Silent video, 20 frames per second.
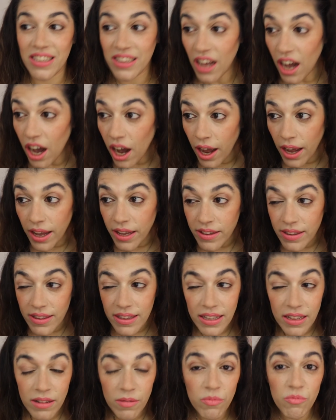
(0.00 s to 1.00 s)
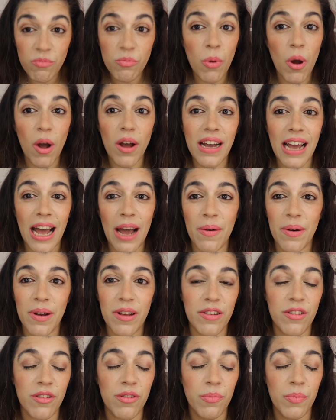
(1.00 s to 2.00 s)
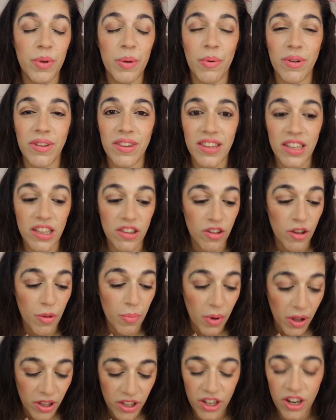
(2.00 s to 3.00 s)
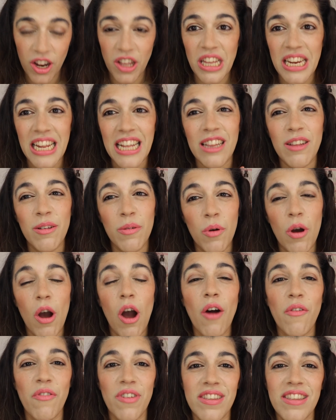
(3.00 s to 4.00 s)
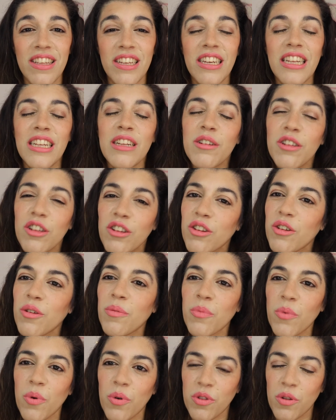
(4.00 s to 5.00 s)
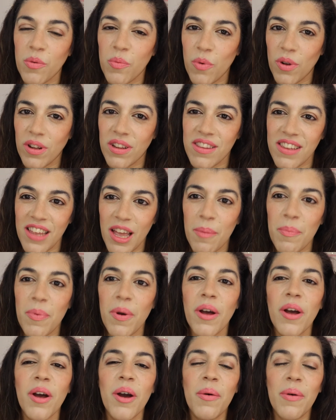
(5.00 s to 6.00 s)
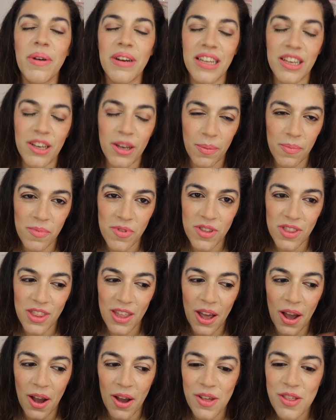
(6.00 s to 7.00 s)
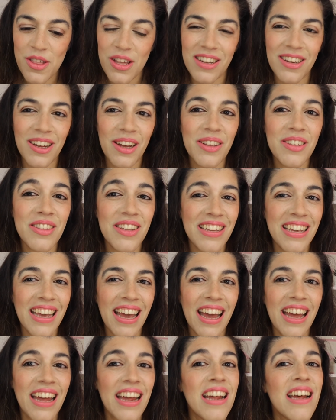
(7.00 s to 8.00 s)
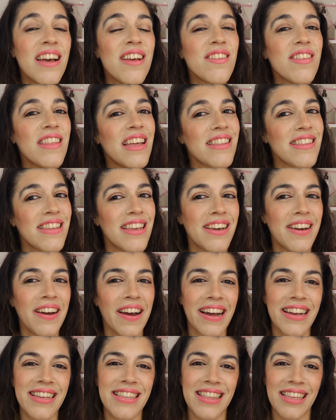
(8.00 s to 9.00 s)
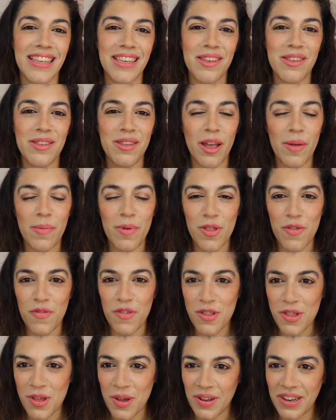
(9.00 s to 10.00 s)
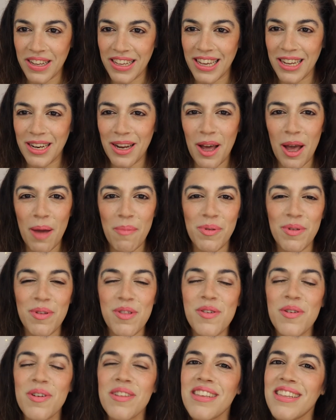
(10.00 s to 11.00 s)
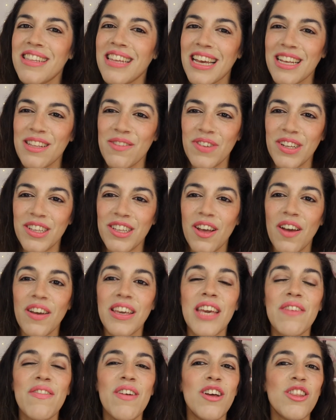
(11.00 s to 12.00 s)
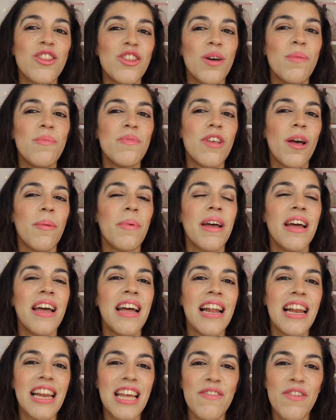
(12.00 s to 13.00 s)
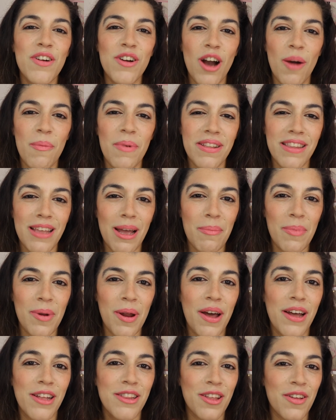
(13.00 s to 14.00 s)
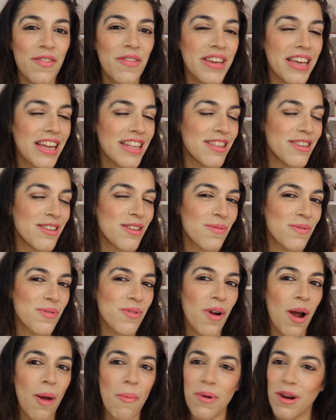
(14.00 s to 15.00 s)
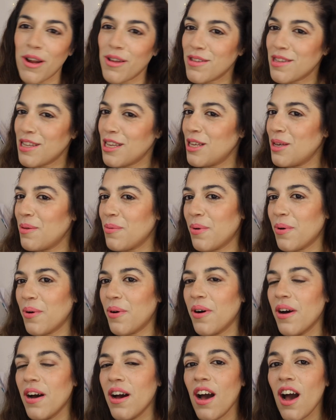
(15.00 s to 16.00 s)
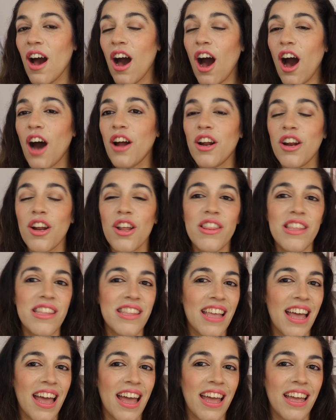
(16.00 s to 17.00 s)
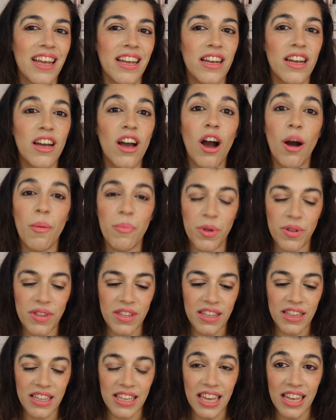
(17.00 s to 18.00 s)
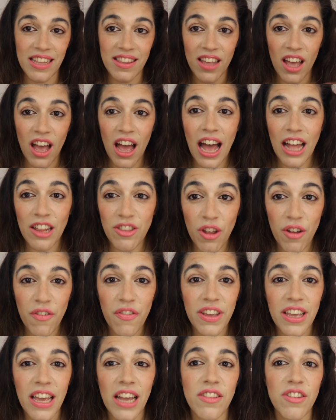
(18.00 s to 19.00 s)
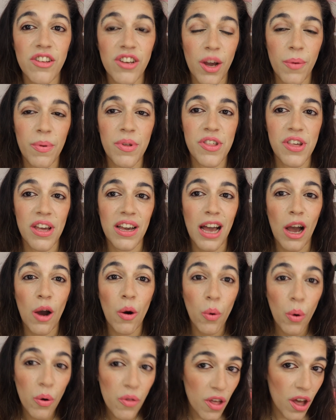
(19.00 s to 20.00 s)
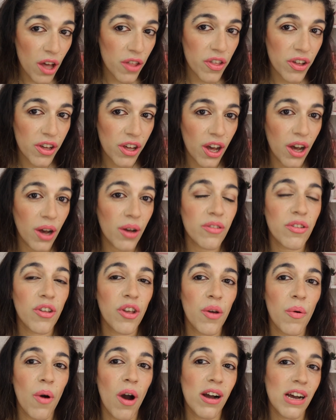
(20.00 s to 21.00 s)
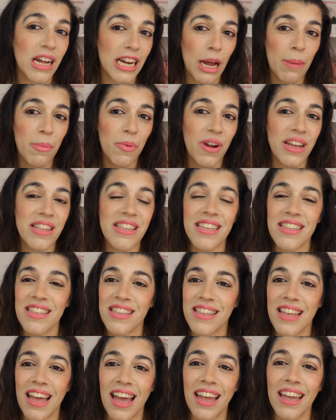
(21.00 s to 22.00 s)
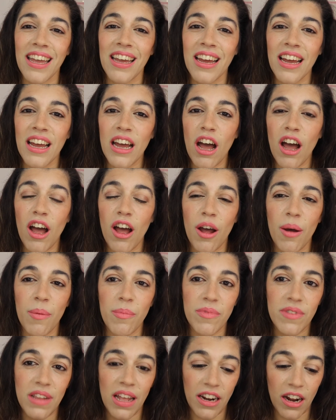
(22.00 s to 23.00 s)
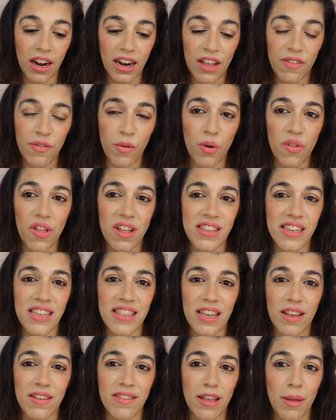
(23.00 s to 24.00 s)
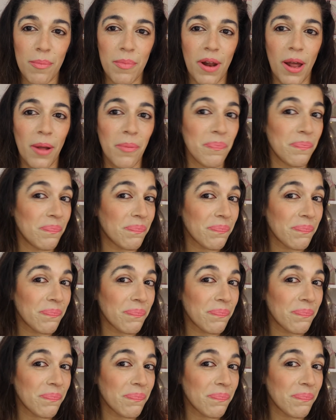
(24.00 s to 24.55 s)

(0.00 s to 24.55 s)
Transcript: the eyes didn't work out as we wanted it to, but you know, you obviously need to do more than one dip when it comes to the eyeshadow. So yeah, so that's it, guys. Thank you so much for tuning in. I hope you enjoyed today's video. Give it a thumbs up, leave a comment down below, and don't forget to subscribe, and I'll see you all on another day on Beauty and the Kids. And don't forget to go and check out all the other girls who are collaborating today, and I'll leave all their details down below.